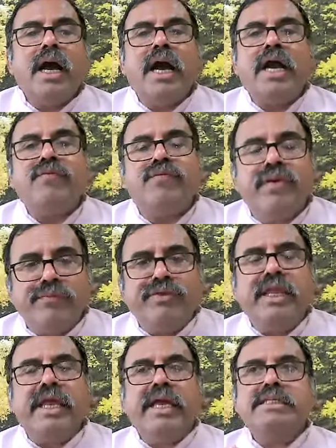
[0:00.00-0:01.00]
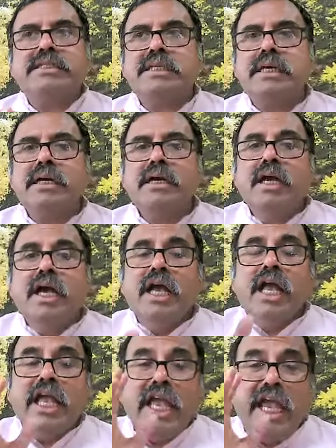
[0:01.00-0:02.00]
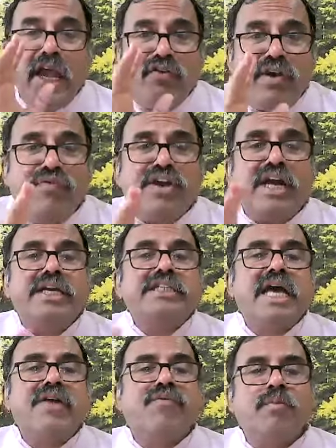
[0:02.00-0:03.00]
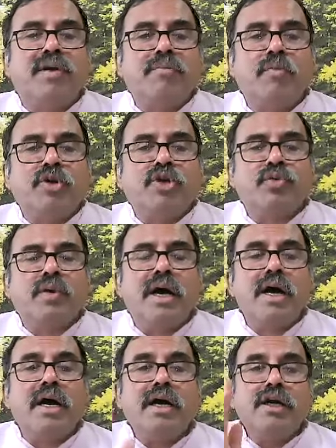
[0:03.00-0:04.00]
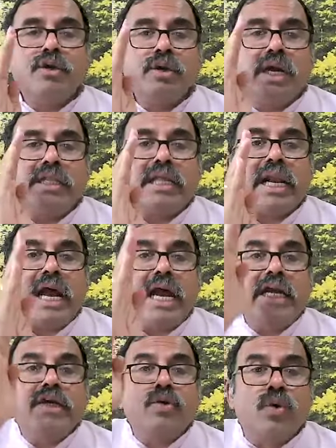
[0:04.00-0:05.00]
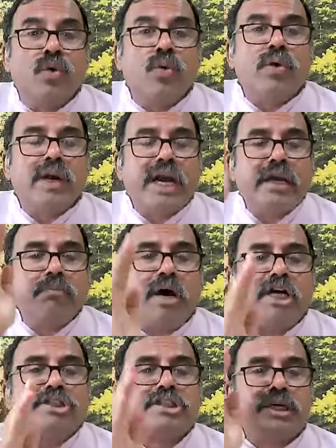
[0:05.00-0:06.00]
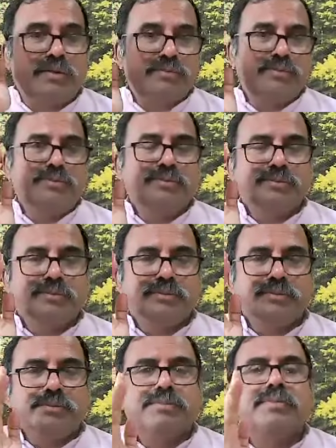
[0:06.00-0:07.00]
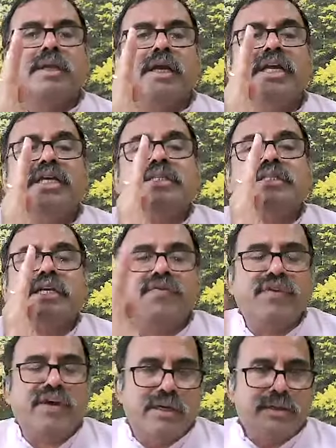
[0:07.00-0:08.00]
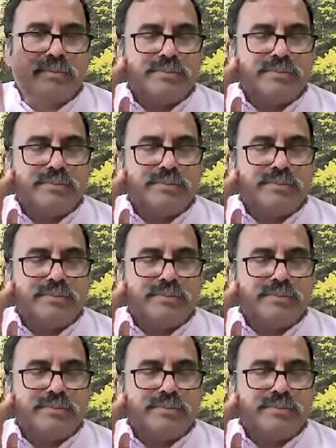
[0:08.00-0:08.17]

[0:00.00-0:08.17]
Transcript: And fifth is, even if you get desire for mumukshatva, to get the right guru, right master is difficult.